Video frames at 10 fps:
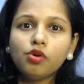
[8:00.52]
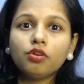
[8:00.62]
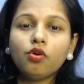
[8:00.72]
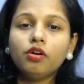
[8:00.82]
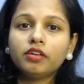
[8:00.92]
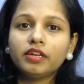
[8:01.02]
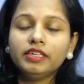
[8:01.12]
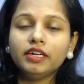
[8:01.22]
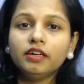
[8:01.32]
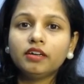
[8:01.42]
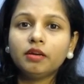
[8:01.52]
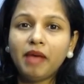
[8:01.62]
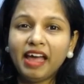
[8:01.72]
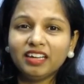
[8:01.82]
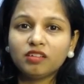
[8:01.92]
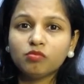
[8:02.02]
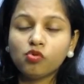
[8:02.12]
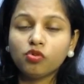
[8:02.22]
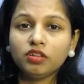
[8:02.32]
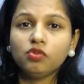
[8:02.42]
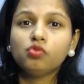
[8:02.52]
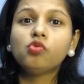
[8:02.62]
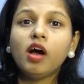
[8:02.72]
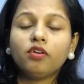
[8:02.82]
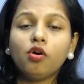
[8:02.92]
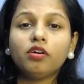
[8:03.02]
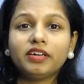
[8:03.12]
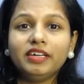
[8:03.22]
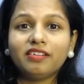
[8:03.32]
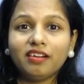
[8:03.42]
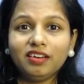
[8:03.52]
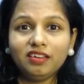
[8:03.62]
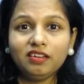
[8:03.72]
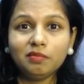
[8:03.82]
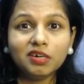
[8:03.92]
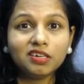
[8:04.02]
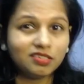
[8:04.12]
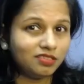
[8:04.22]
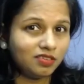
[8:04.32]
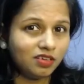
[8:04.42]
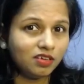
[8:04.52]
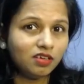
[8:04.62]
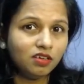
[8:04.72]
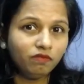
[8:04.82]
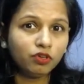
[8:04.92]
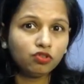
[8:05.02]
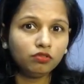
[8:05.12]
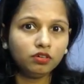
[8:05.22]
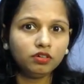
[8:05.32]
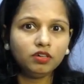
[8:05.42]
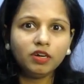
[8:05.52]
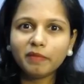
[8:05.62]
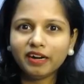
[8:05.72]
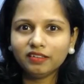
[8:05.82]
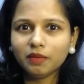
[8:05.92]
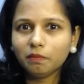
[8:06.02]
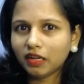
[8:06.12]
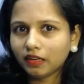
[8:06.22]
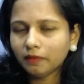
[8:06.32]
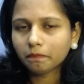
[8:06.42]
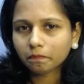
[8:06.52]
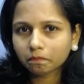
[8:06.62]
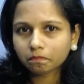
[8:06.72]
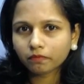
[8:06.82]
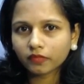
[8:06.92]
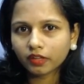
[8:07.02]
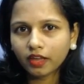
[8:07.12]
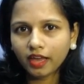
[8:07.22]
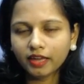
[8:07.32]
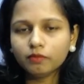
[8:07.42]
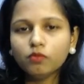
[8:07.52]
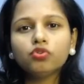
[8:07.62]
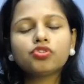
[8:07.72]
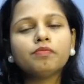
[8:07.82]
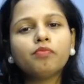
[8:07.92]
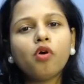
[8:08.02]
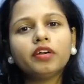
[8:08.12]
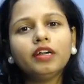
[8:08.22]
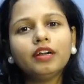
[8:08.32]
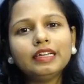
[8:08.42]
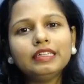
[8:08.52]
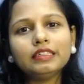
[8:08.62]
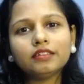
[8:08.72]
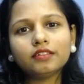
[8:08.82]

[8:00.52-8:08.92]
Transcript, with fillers: are already under a panic mode, who are already running an emergency. We should demand them money. And most importantly,